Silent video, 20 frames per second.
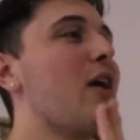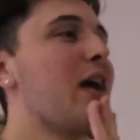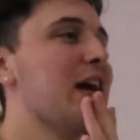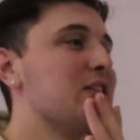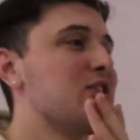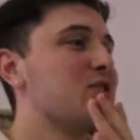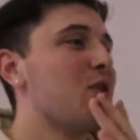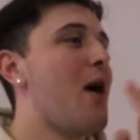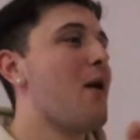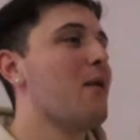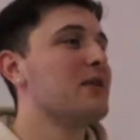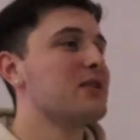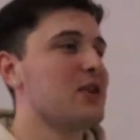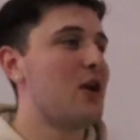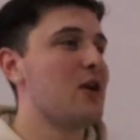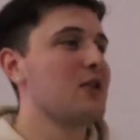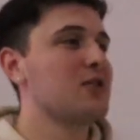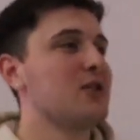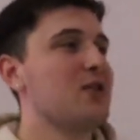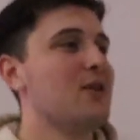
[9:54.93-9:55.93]
Okay, so I was
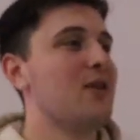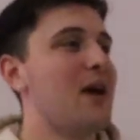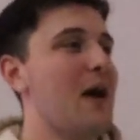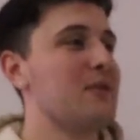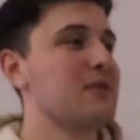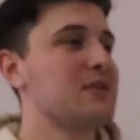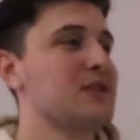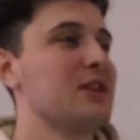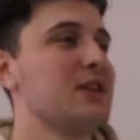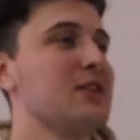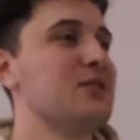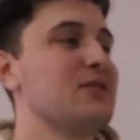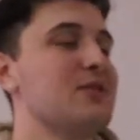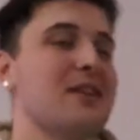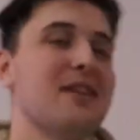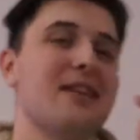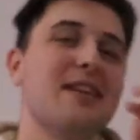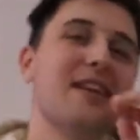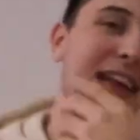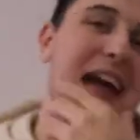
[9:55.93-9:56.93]
also, I was gonna
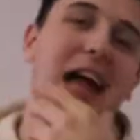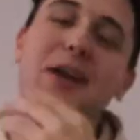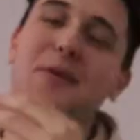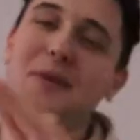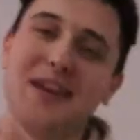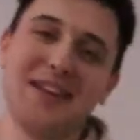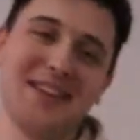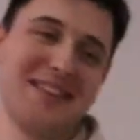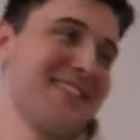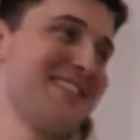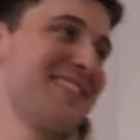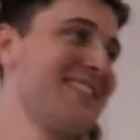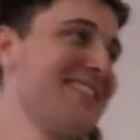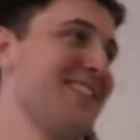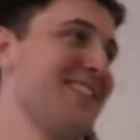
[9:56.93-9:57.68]
just, anyways.